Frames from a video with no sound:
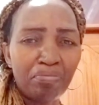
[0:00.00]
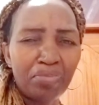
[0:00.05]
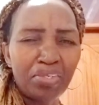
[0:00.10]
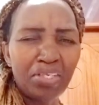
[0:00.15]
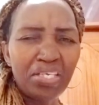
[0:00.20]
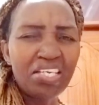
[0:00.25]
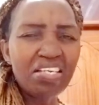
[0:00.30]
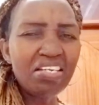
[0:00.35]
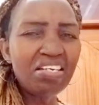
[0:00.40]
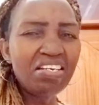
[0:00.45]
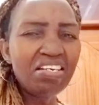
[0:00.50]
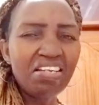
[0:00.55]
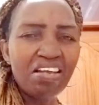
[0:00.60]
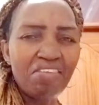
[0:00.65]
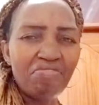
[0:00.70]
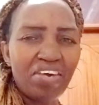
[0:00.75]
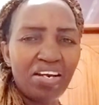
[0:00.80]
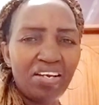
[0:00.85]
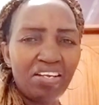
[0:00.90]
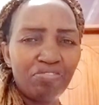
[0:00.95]
he
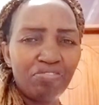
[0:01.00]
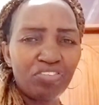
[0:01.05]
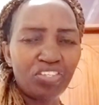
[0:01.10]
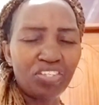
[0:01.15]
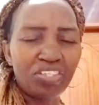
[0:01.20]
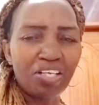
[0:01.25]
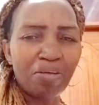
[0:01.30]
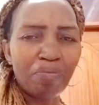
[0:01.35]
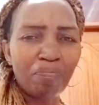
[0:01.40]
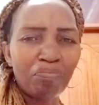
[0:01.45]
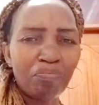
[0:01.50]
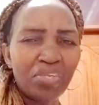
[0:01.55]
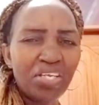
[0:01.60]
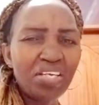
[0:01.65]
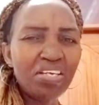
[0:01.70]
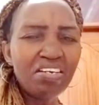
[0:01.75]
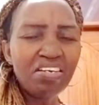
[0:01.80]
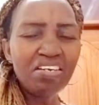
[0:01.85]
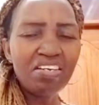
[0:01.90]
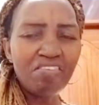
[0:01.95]
never left them.
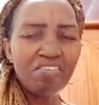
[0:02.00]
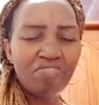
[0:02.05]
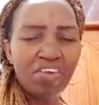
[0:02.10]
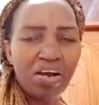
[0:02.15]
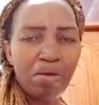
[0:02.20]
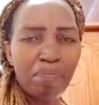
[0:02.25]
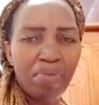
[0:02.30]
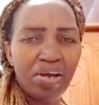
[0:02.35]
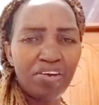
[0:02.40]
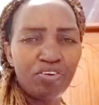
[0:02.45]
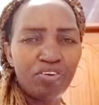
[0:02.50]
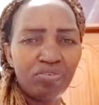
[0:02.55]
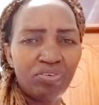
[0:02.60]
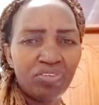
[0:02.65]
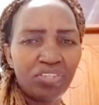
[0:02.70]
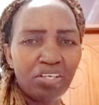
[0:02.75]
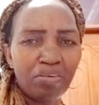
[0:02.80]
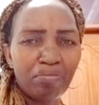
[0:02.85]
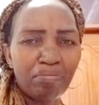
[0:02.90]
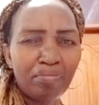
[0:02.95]
He never
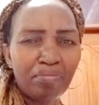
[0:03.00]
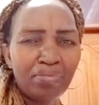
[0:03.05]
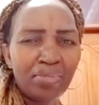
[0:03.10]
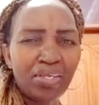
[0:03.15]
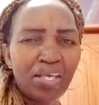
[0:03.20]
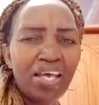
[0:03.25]
abandoned them.